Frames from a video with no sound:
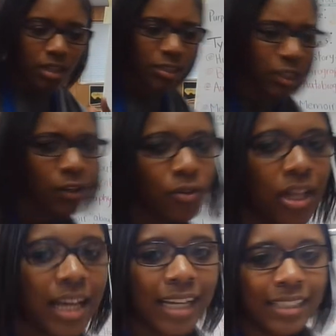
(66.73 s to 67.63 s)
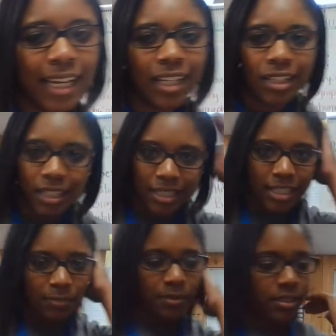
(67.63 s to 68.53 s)
So take a look at
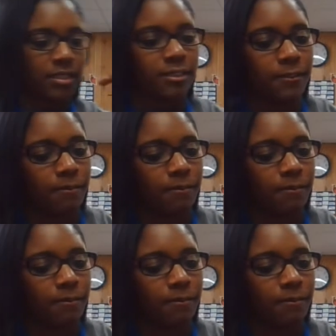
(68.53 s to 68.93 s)
this book.